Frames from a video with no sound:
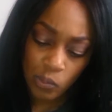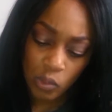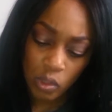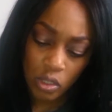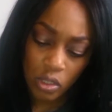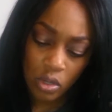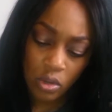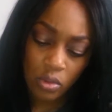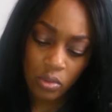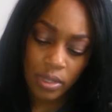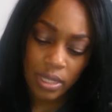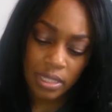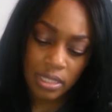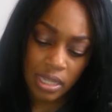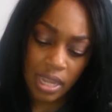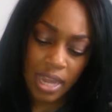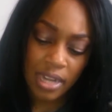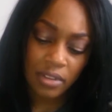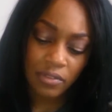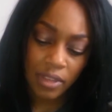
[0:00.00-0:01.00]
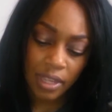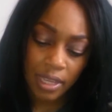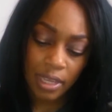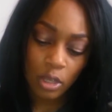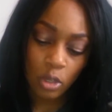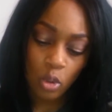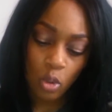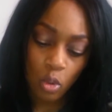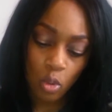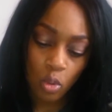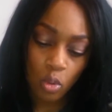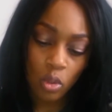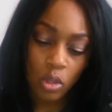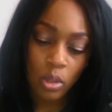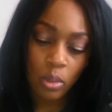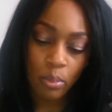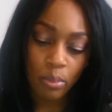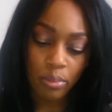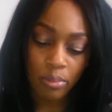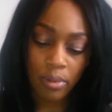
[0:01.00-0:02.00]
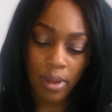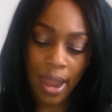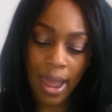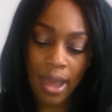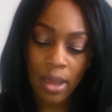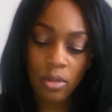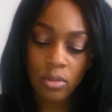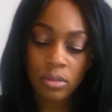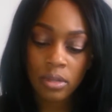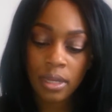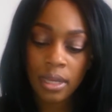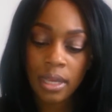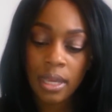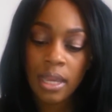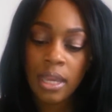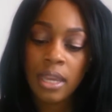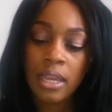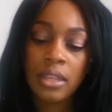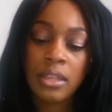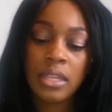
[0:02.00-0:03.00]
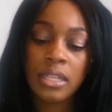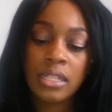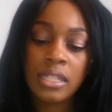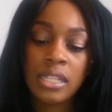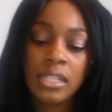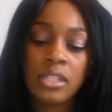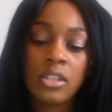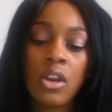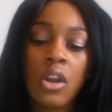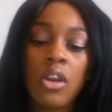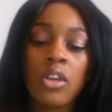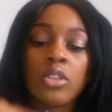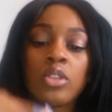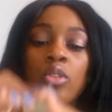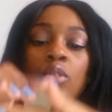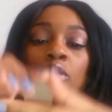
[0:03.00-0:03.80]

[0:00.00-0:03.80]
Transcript: you know, it's kind of like a cool brown. This is called